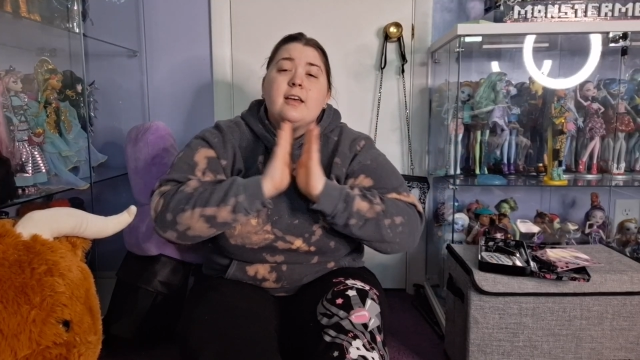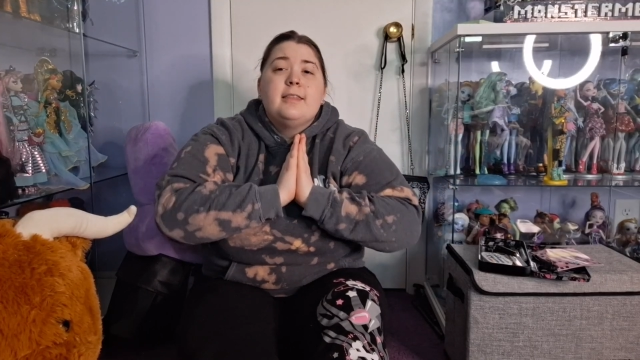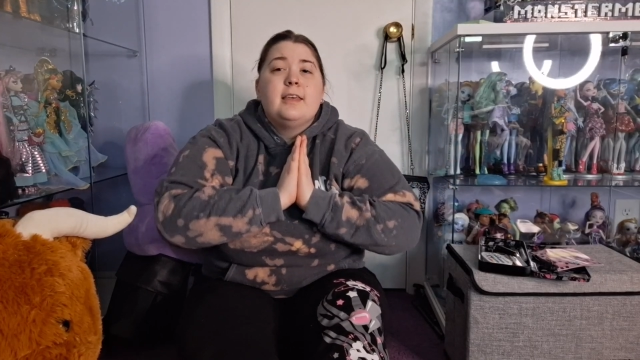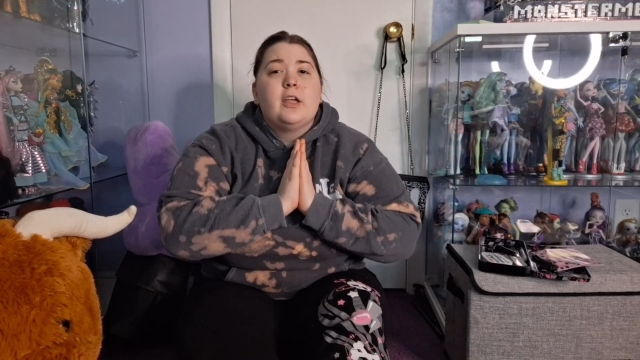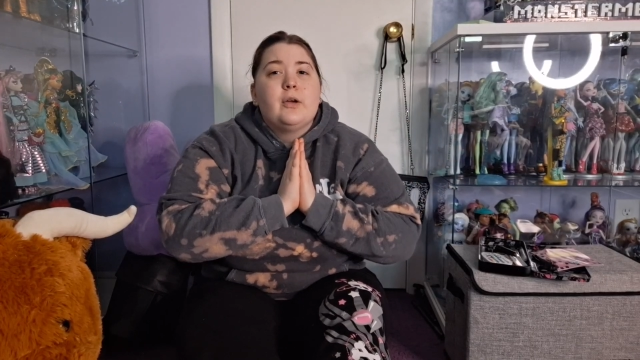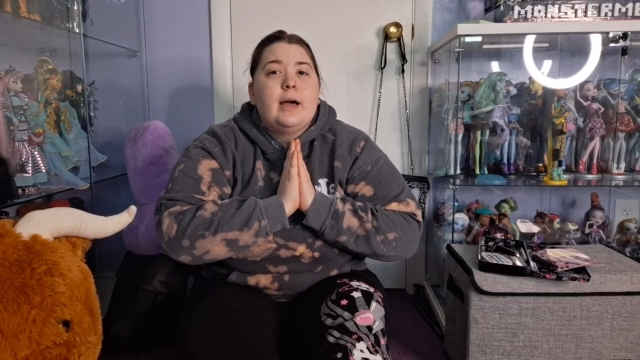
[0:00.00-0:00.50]

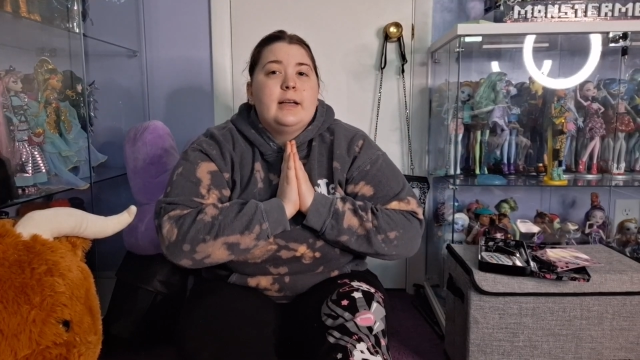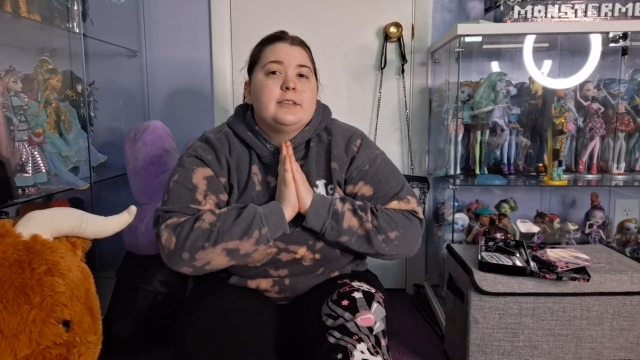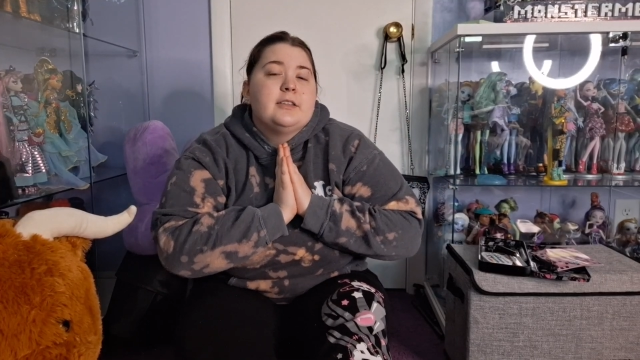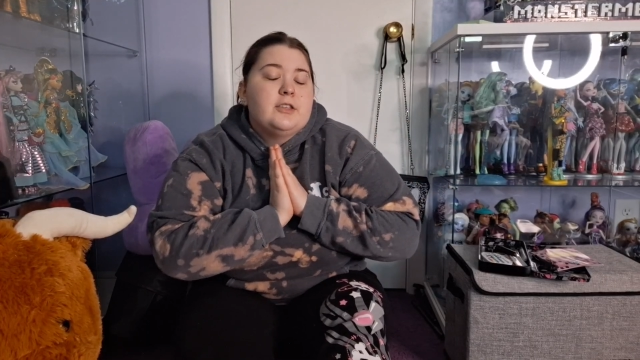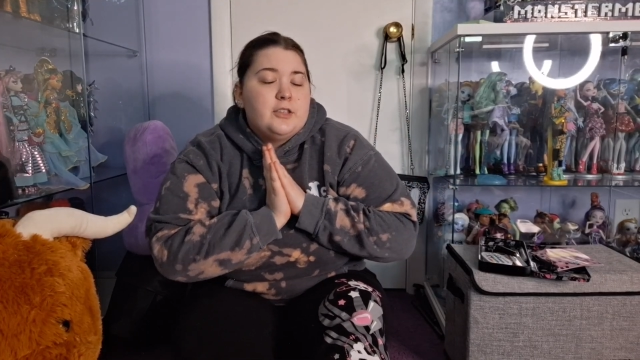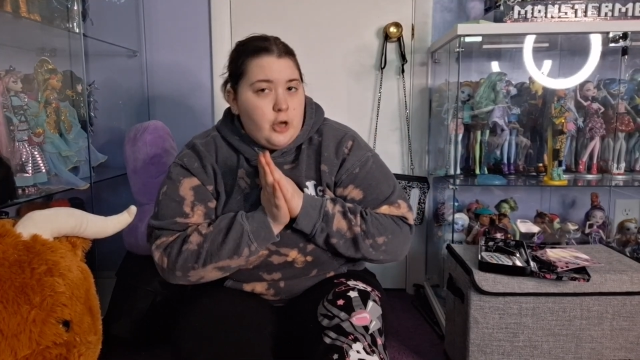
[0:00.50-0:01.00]
Thank you
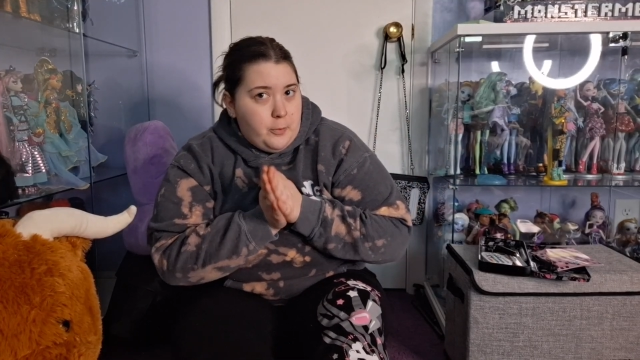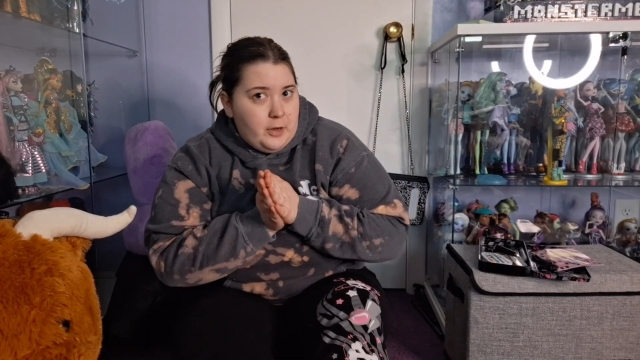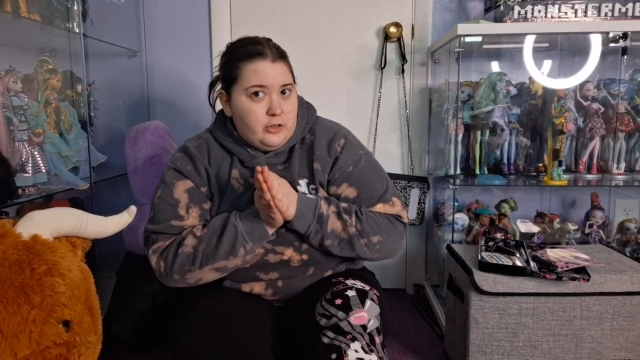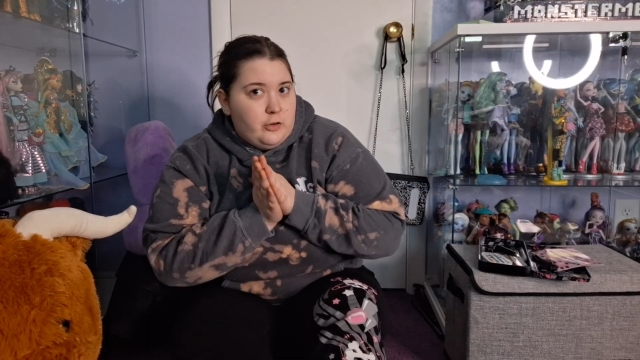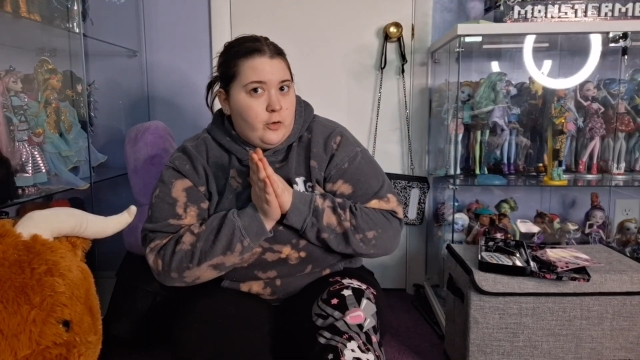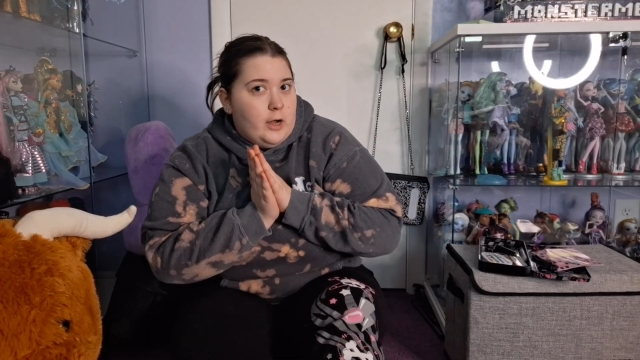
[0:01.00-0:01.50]
guys so
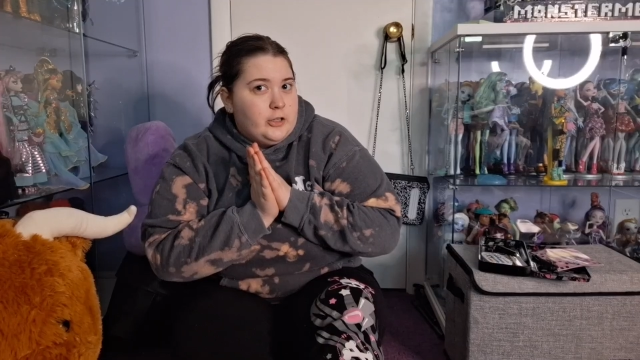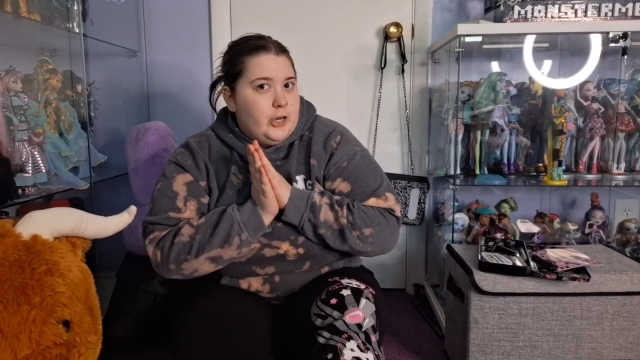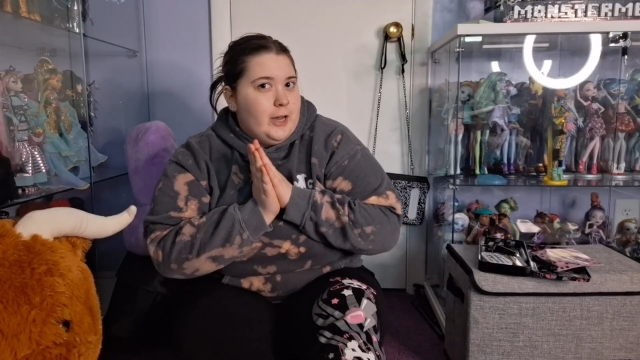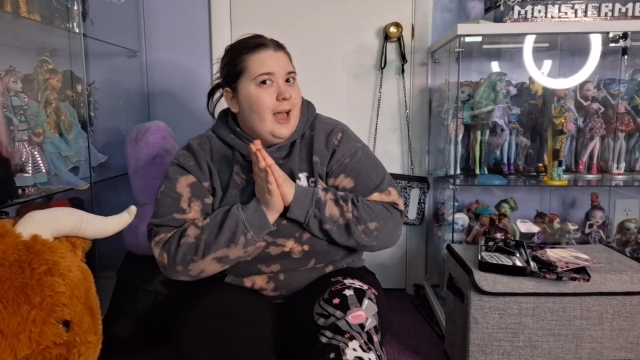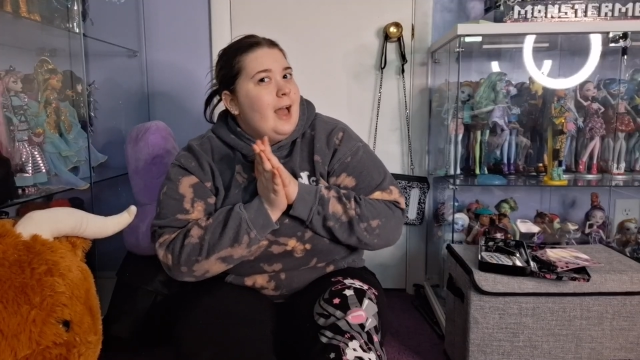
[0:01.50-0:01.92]
much for watching.